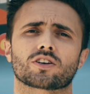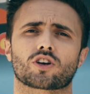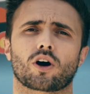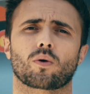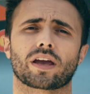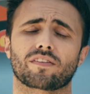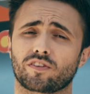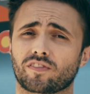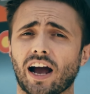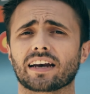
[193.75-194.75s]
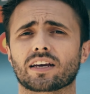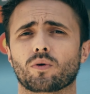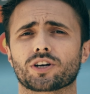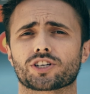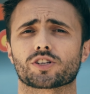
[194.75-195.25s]
So if you've got any
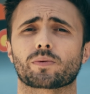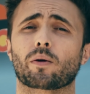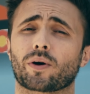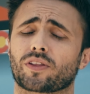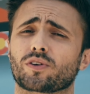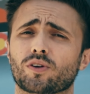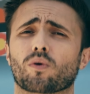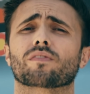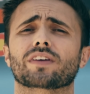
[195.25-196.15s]
questions about whether your